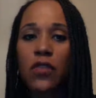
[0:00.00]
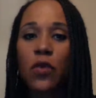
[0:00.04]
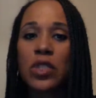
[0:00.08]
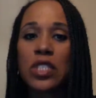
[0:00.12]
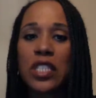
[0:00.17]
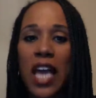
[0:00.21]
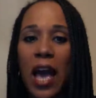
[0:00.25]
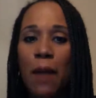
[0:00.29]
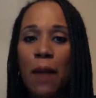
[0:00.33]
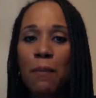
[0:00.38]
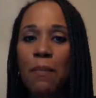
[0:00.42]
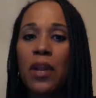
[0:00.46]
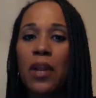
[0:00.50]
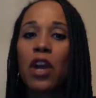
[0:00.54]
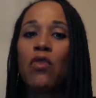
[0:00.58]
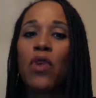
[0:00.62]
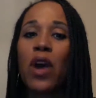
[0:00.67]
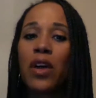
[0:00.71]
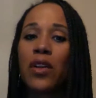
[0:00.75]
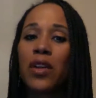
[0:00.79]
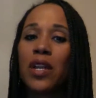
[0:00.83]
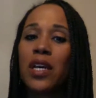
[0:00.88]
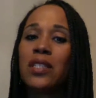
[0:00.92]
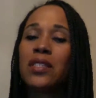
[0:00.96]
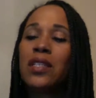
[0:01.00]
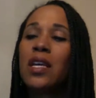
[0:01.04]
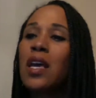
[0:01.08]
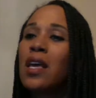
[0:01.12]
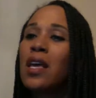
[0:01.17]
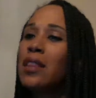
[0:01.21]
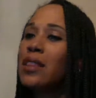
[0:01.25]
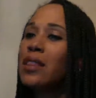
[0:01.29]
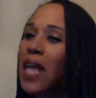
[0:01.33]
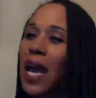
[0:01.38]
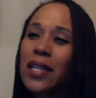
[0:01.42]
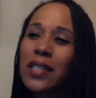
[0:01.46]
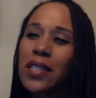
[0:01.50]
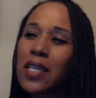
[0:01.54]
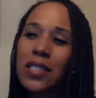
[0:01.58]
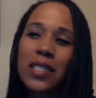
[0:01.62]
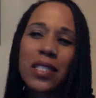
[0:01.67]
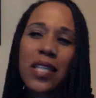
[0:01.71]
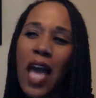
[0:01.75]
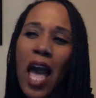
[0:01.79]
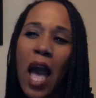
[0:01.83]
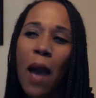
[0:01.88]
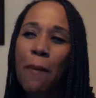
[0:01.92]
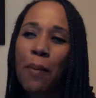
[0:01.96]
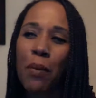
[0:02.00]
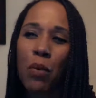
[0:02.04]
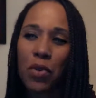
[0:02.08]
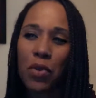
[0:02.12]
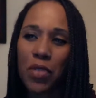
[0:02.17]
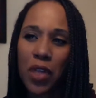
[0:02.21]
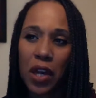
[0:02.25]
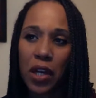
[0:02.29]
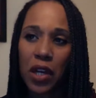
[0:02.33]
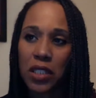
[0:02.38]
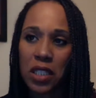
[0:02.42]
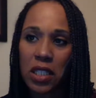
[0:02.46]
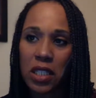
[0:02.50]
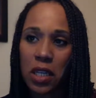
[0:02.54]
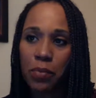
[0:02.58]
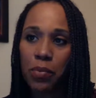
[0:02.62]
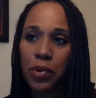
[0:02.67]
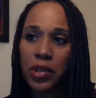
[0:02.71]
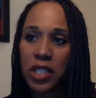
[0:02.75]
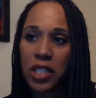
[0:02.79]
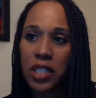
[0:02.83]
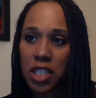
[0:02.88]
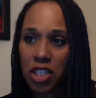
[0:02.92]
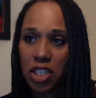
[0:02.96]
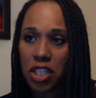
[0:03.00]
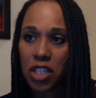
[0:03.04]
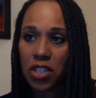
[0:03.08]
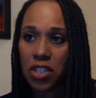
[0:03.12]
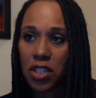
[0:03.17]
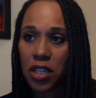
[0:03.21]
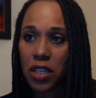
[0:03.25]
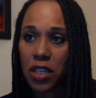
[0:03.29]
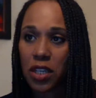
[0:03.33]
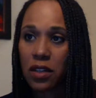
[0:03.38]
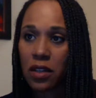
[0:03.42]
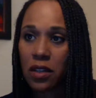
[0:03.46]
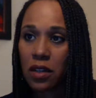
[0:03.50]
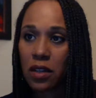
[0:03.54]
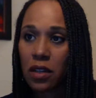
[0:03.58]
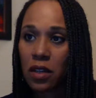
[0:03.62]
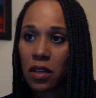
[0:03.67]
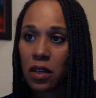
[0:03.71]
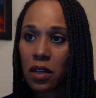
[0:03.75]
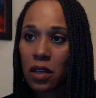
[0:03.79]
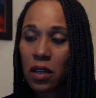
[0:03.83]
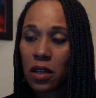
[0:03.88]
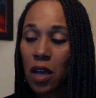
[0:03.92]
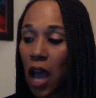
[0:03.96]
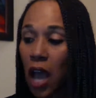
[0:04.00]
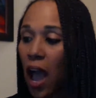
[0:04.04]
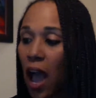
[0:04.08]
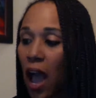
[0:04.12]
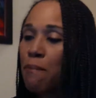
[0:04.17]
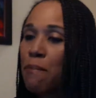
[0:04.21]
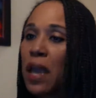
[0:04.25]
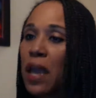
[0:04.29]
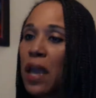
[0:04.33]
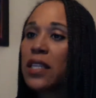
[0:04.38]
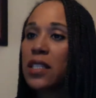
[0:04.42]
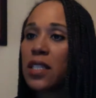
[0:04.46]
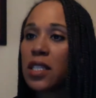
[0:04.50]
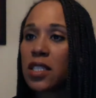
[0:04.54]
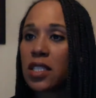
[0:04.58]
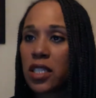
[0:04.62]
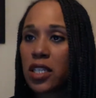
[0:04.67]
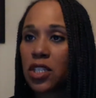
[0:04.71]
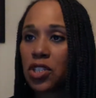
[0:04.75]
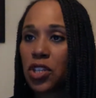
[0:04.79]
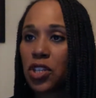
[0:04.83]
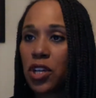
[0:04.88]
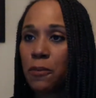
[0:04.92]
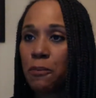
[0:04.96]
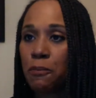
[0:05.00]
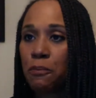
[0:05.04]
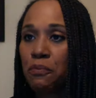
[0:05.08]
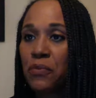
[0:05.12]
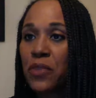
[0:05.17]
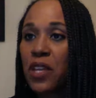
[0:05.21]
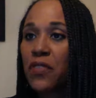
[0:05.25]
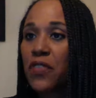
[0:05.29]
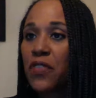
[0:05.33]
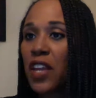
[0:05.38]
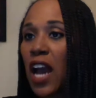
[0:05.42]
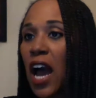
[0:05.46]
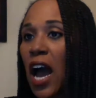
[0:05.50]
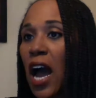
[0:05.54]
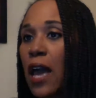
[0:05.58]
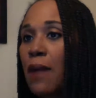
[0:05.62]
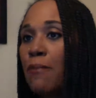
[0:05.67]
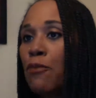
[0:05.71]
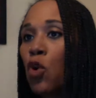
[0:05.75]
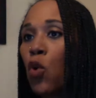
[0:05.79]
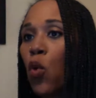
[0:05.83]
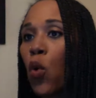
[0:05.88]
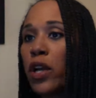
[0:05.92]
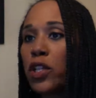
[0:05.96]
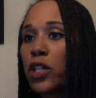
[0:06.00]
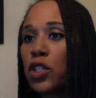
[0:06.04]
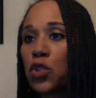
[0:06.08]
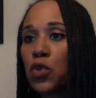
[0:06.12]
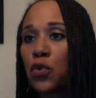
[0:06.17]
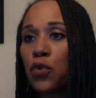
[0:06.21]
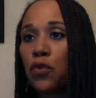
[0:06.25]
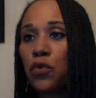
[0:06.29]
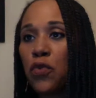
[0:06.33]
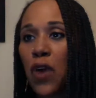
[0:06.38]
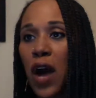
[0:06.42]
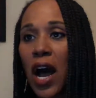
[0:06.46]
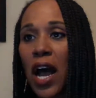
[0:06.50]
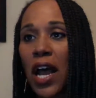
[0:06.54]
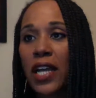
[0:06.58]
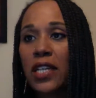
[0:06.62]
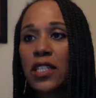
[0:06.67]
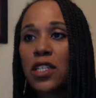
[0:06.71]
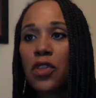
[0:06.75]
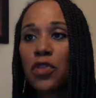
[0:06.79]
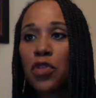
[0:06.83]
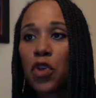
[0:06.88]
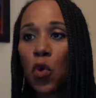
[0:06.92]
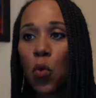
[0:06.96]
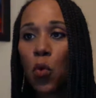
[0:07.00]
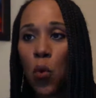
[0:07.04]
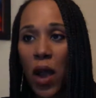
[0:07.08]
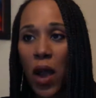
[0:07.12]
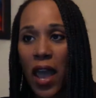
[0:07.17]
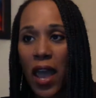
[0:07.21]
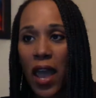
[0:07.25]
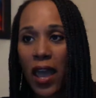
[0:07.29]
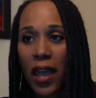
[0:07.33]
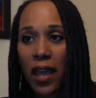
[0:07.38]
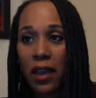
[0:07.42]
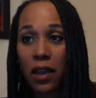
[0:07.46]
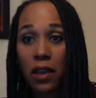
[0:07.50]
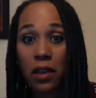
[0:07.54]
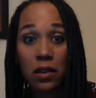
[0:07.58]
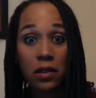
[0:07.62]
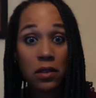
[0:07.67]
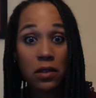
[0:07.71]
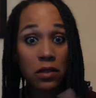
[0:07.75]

of what's happening around us, that doesn't happen without a deliberate decision. I make the decision that I'm going to find the way